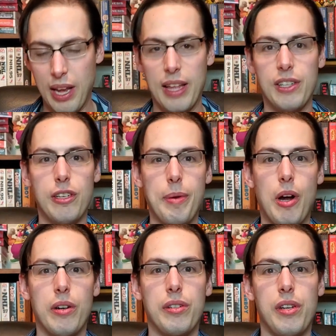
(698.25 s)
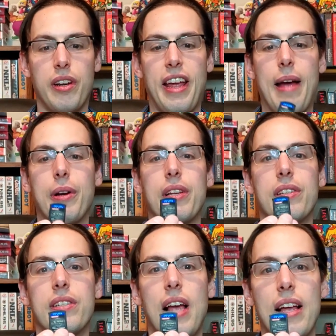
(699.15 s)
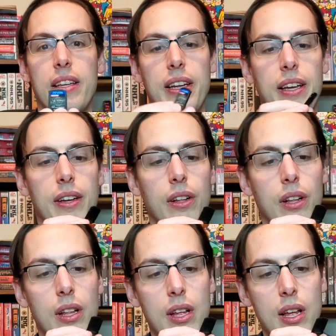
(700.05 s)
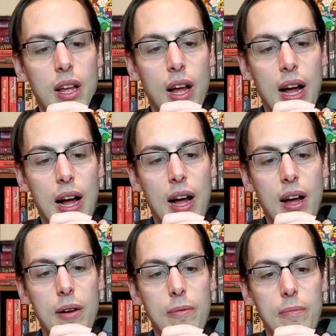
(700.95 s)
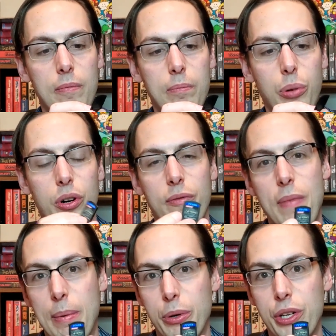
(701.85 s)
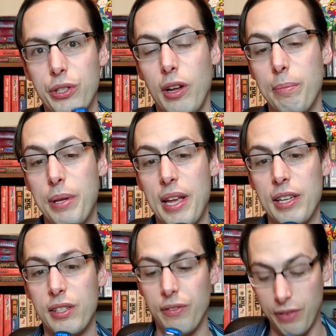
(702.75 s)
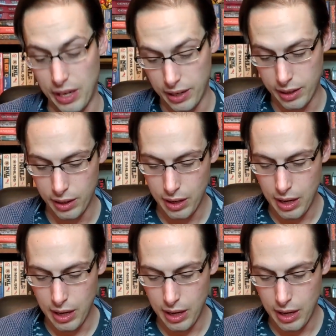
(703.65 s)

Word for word: and this is going to be hard to see on camera, is Silent Hill uh, Book of Memories on P S Vita.